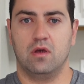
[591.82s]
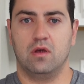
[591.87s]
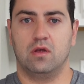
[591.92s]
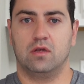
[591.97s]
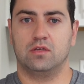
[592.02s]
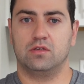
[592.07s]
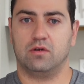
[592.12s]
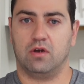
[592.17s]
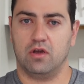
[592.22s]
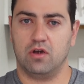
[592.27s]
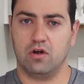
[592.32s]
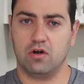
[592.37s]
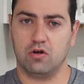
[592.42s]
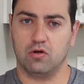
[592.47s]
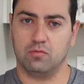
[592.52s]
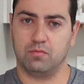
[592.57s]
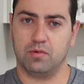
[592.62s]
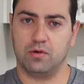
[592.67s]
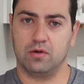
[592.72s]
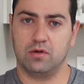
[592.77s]
So I
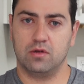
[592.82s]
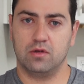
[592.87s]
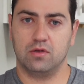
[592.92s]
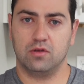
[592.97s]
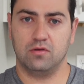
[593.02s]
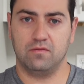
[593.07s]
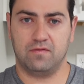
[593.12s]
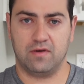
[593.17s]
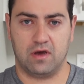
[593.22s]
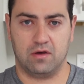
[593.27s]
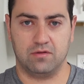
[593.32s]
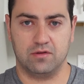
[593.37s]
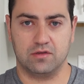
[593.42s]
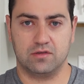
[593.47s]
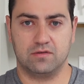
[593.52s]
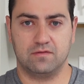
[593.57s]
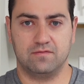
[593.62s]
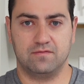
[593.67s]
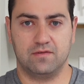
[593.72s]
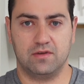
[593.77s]
hope you found
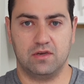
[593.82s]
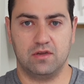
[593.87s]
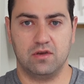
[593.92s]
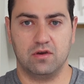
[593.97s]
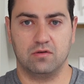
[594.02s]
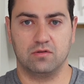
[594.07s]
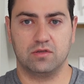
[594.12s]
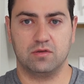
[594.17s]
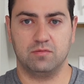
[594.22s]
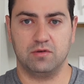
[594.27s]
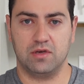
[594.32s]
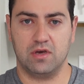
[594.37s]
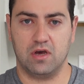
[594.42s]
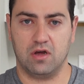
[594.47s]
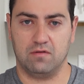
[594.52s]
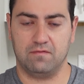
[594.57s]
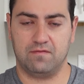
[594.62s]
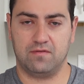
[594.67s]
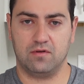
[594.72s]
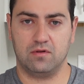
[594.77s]
this video to be
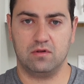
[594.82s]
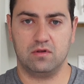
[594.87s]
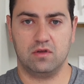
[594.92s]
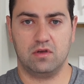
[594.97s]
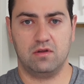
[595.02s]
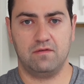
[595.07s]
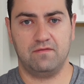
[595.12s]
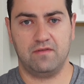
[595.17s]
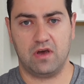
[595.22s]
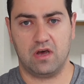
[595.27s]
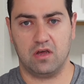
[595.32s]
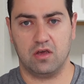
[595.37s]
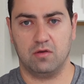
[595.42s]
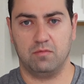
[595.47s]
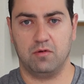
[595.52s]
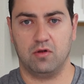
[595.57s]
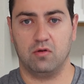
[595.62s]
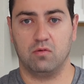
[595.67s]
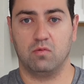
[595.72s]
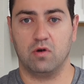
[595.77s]
helpful and
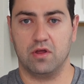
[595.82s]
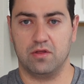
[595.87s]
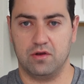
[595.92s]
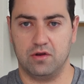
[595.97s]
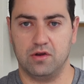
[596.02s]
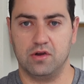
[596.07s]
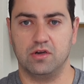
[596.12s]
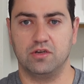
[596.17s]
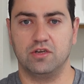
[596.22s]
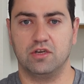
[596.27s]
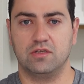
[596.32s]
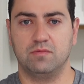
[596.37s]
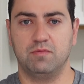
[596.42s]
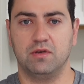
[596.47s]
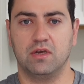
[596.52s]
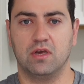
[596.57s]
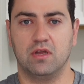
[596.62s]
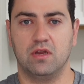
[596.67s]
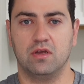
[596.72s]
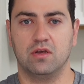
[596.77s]
valuable, whether you're just
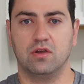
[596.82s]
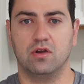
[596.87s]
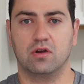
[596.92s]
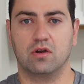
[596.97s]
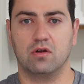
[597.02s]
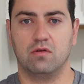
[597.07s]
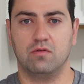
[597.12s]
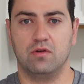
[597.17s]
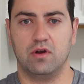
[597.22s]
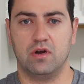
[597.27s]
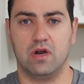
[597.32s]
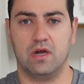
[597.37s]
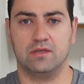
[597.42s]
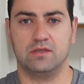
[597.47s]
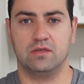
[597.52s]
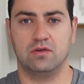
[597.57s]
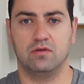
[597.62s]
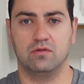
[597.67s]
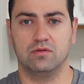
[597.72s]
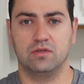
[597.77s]
beginning your career as
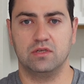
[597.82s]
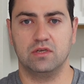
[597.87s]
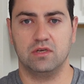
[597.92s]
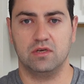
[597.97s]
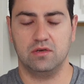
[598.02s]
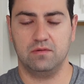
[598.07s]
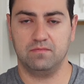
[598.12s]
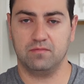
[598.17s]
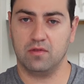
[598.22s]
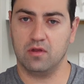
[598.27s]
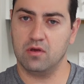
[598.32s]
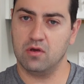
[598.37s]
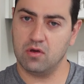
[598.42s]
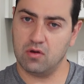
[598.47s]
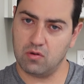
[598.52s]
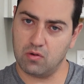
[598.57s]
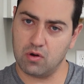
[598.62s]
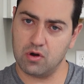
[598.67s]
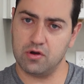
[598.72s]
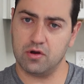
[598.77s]
an OT
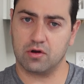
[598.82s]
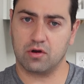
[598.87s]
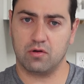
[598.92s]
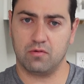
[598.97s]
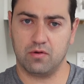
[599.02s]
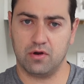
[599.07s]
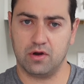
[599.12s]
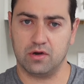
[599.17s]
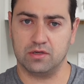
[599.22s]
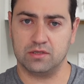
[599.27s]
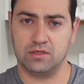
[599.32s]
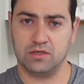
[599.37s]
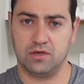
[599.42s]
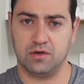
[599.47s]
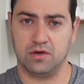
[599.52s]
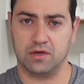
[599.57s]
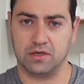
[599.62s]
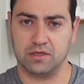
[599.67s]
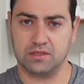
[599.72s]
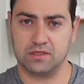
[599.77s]
or your career is
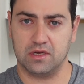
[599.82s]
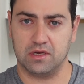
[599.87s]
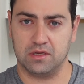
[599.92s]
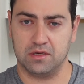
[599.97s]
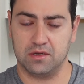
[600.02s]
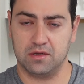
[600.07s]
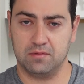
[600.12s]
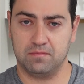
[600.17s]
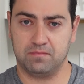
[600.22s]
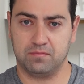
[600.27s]
nearing its end.